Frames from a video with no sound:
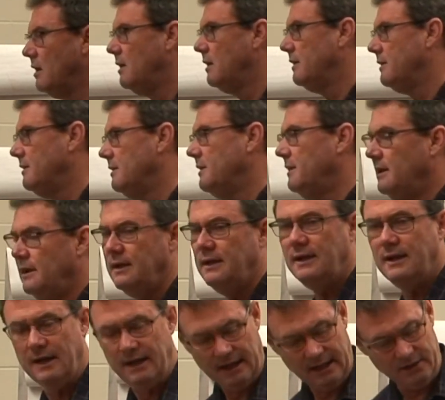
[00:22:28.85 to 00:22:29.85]
on.
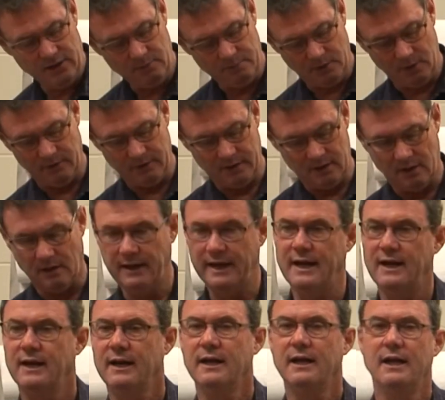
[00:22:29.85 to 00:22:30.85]
And you pull the card
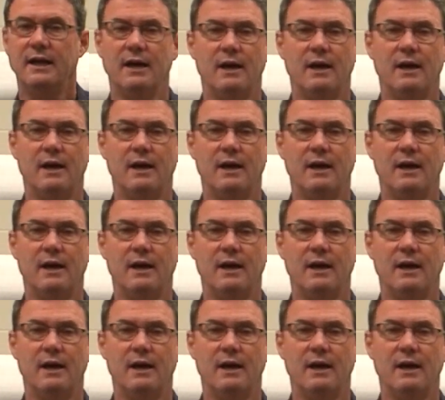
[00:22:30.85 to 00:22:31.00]
out.